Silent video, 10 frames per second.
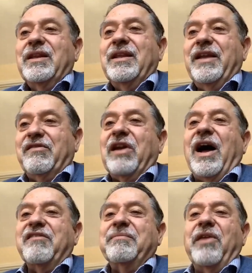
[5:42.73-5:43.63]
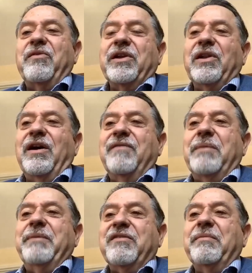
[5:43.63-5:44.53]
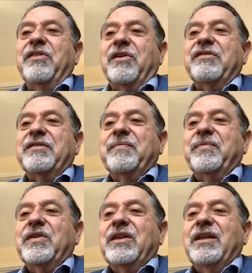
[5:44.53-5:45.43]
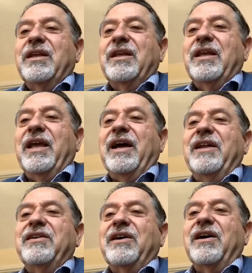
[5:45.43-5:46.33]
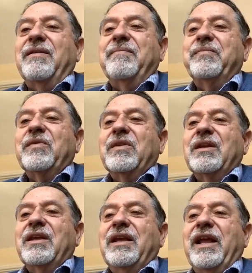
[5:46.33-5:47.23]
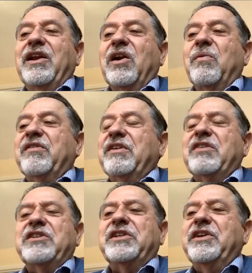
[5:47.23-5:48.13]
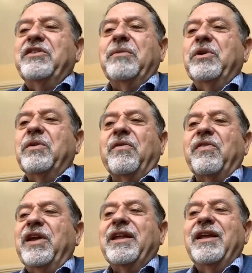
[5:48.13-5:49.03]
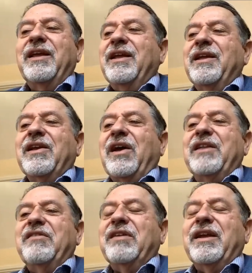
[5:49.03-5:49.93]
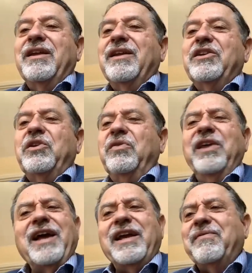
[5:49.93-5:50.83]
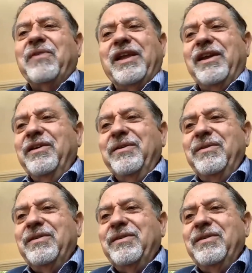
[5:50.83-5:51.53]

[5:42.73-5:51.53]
It's God's mothering love that makes mothers. And here we see such a tender, beautiful thing. God is saying, do you think I could forget you?